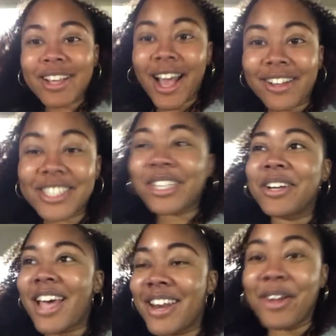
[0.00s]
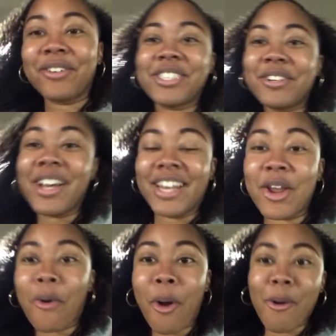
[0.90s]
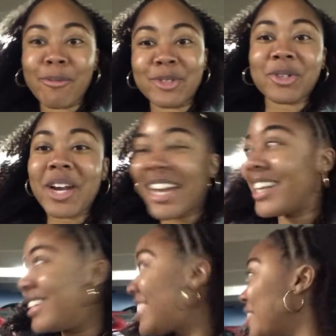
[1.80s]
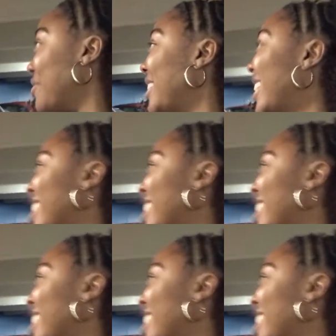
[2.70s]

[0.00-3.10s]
y'all. She done had no, she got no home training. So we done